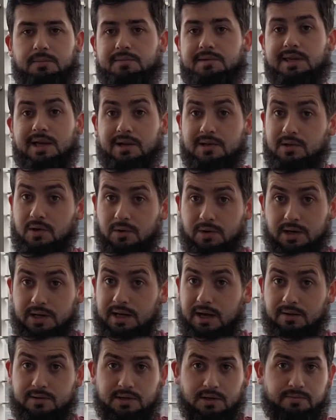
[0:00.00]
TikTok
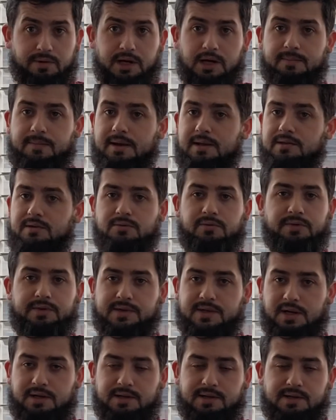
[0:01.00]
accounts I'd recommend, and all
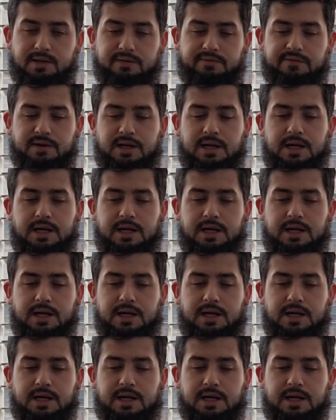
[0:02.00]
this kind of stuff.